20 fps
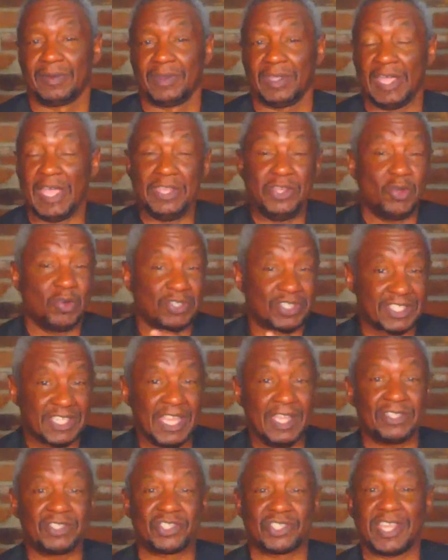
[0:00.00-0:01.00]
In your
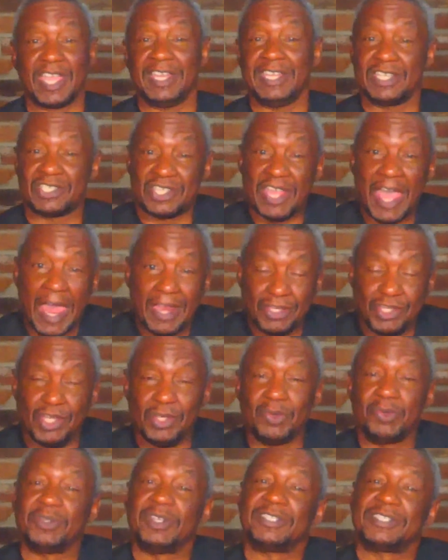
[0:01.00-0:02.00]
single state, is that
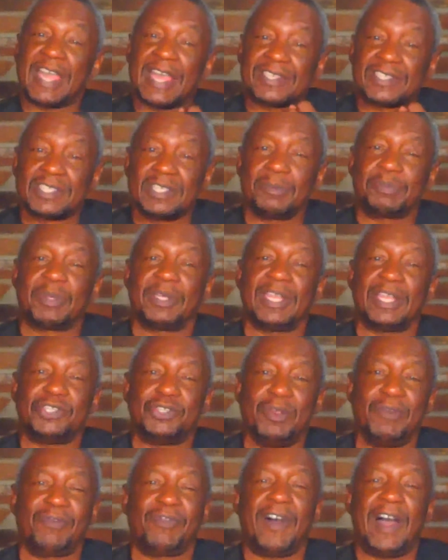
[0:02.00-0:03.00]
you? Is that something that
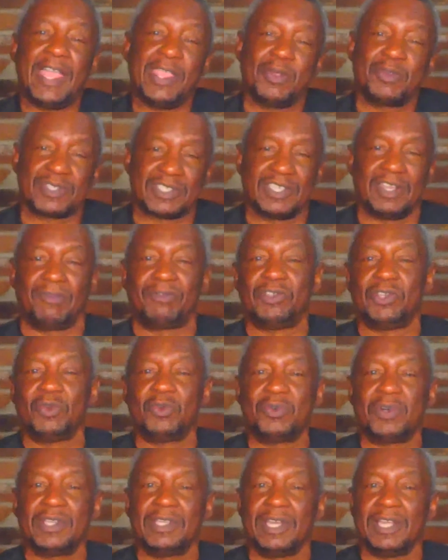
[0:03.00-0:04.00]
you find yourself
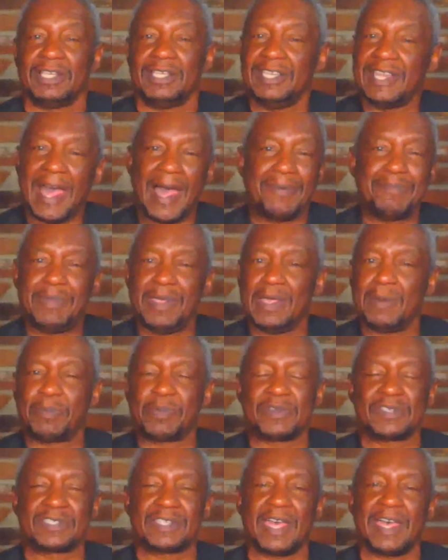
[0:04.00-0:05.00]
doing, not being
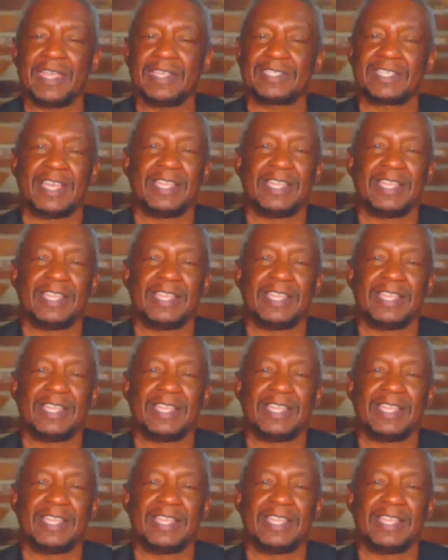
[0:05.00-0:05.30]
precise,